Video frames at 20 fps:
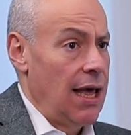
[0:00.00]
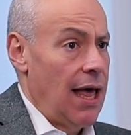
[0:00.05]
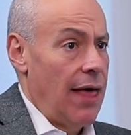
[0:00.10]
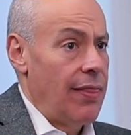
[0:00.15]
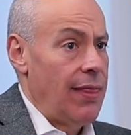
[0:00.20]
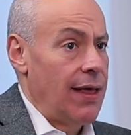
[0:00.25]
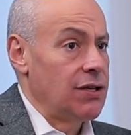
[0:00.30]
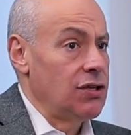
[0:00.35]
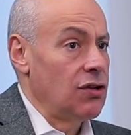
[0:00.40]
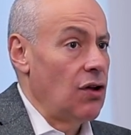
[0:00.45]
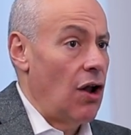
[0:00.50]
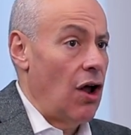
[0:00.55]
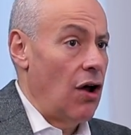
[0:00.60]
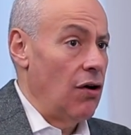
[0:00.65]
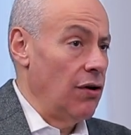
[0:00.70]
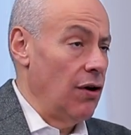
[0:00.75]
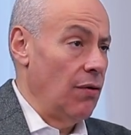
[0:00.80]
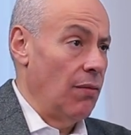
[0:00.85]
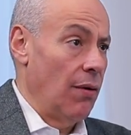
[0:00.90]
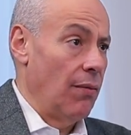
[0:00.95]
and that's not
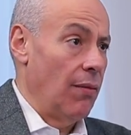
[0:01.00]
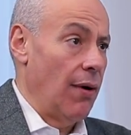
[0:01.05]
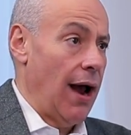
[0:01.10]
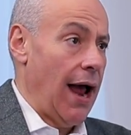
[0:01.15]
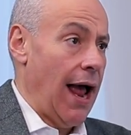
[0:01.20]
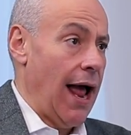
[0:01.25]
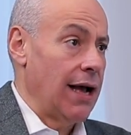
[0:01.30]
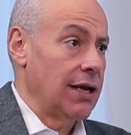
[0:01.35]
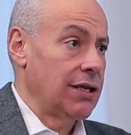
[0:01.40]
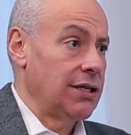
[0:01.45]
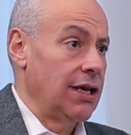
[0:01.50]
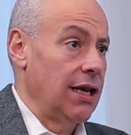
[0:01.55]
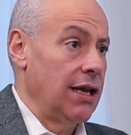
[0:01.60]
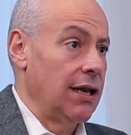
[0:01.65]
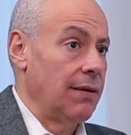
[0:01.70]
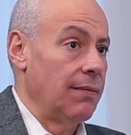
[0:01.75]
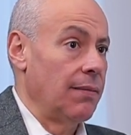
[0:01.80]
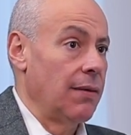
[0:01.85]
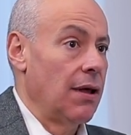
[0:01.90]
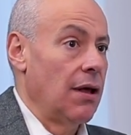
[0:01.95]
only when we're
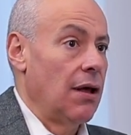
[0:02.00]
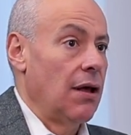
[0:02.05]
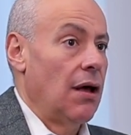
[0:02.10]
acting